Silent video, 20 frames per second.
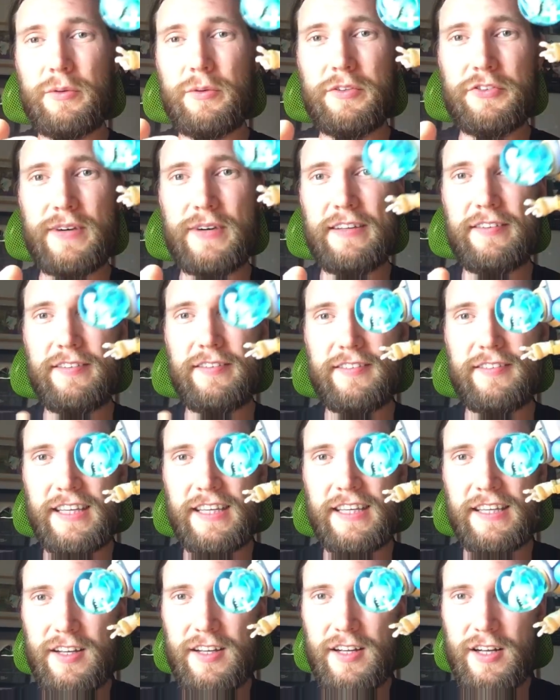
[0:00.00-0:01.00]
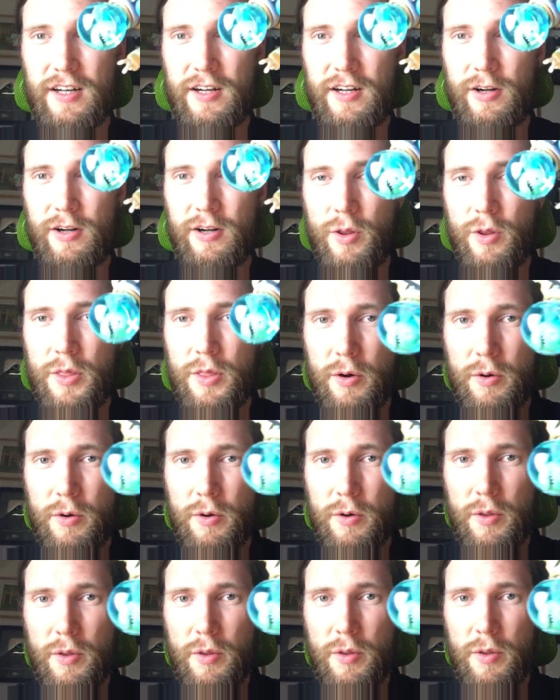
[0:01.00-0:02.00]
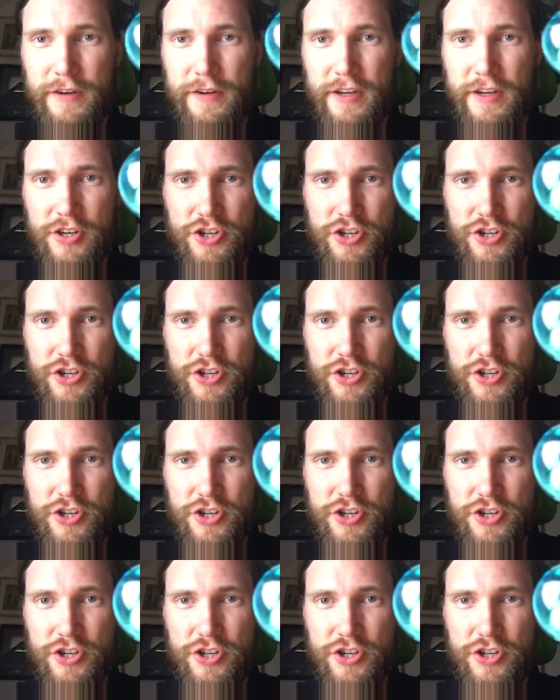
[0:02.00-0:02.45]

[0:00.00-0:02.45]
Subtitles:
interesting, although the fish